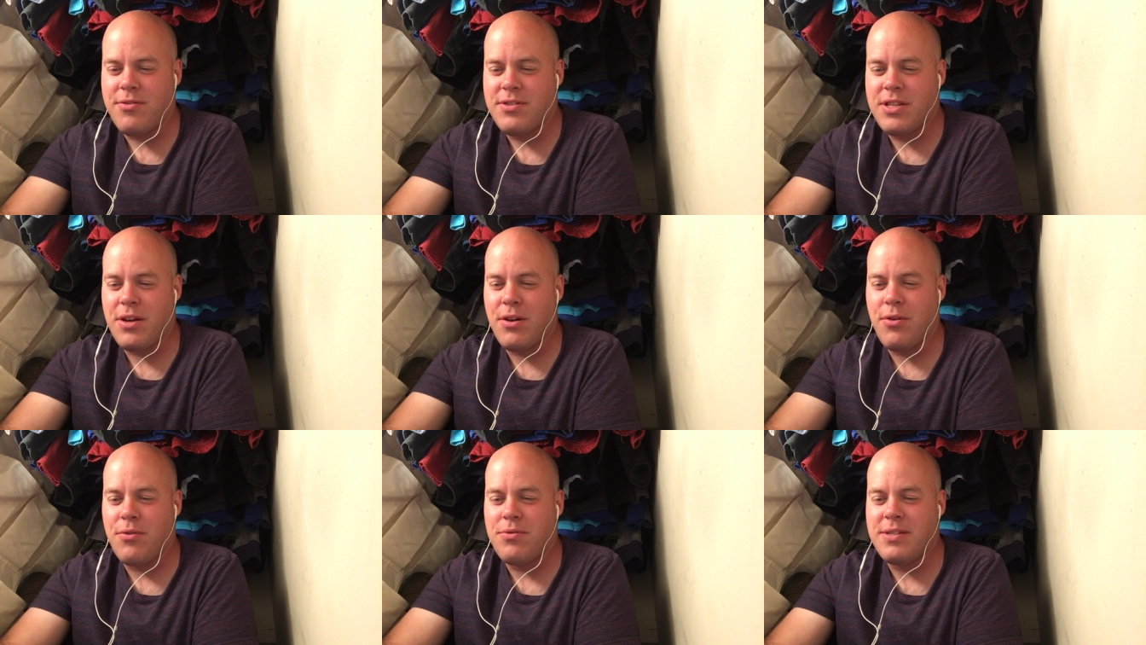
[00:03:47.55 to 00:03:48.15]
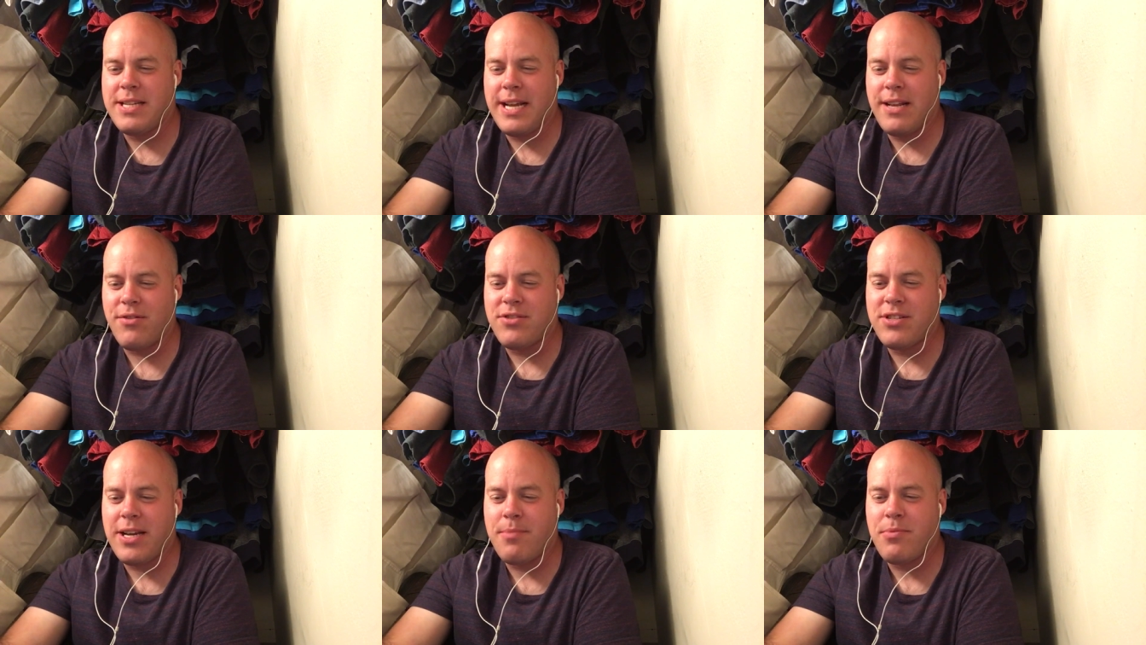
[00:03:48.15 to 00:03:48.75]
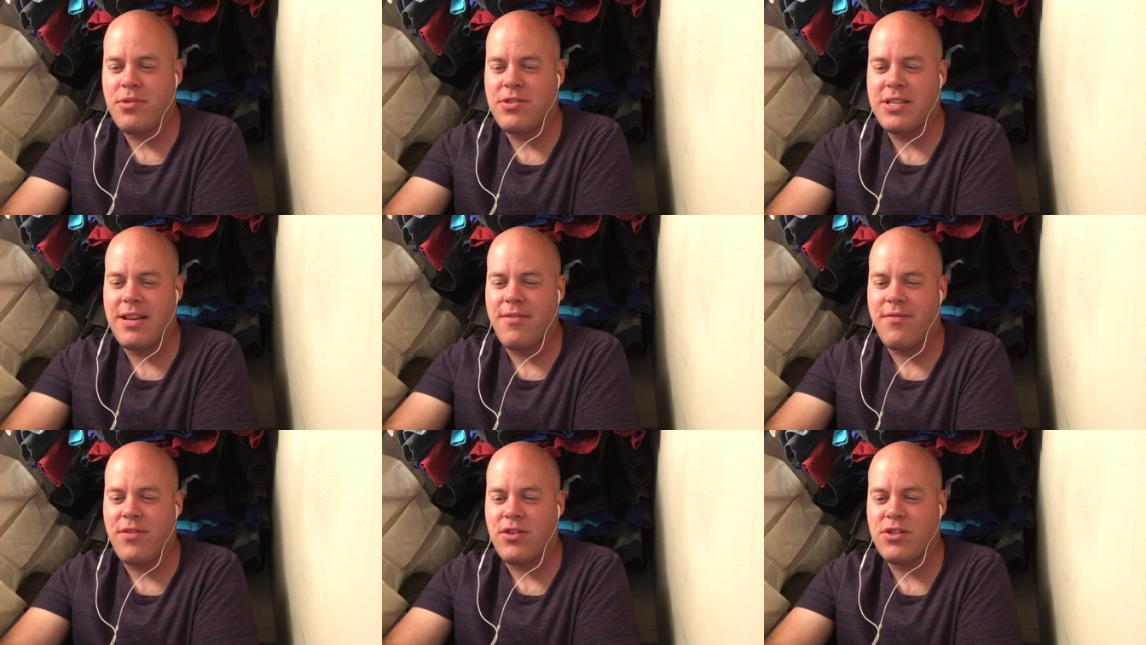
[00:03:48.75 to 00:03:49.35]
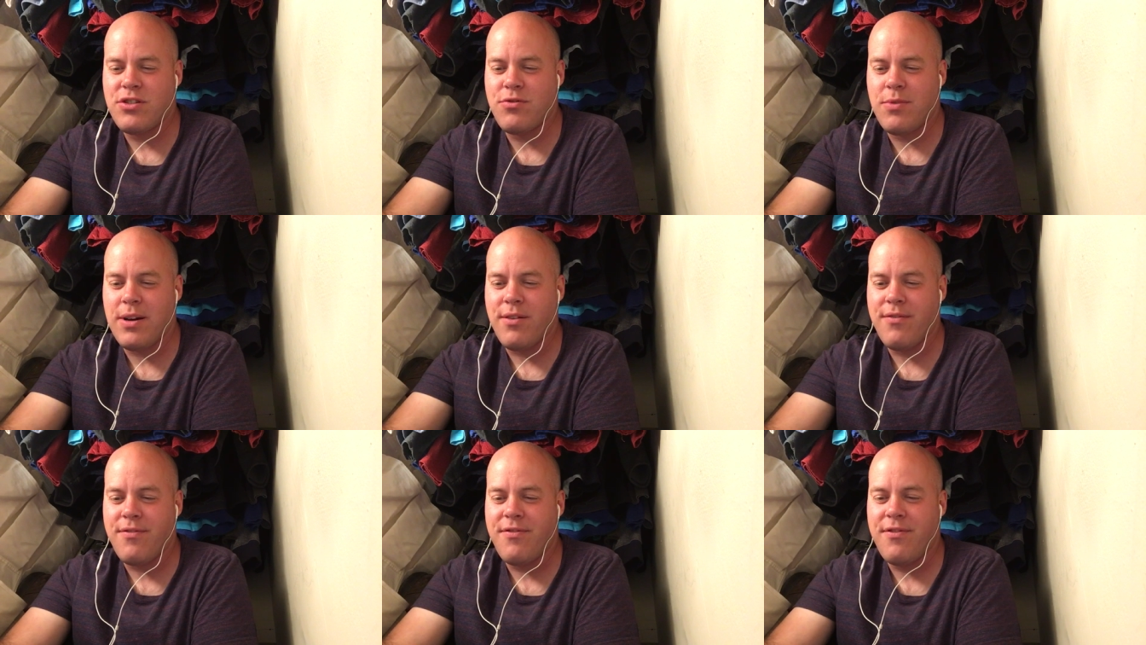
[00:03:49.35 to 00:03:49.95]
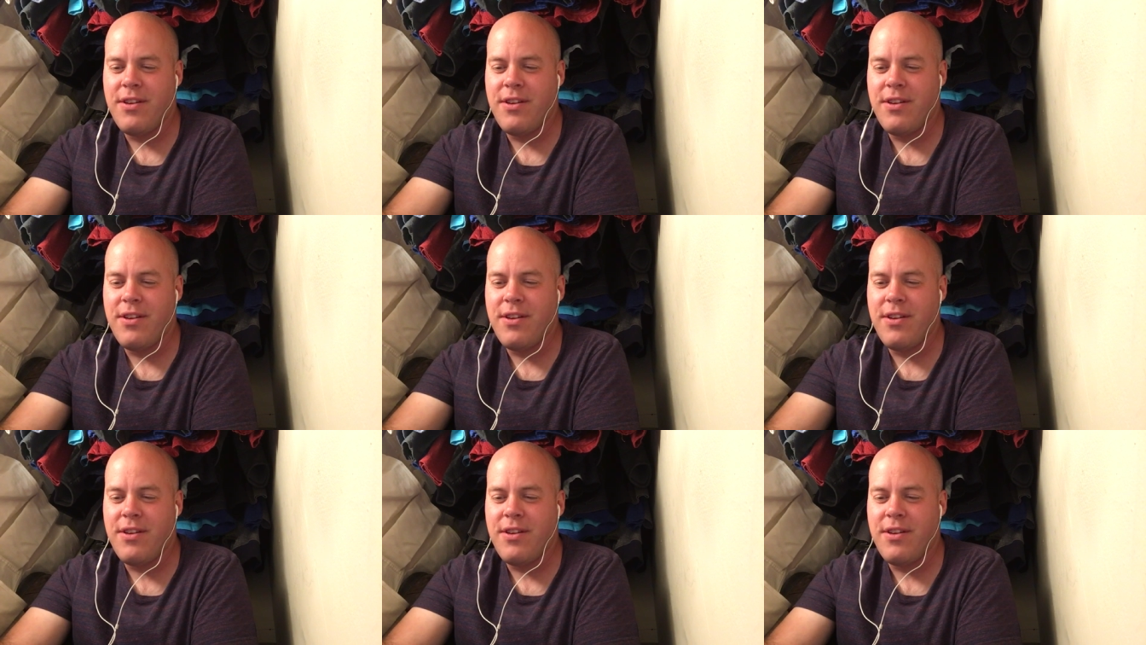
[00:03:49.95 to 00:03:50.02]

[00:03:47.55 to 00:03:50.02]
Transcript: So, Daniel chapter 10, verse 12.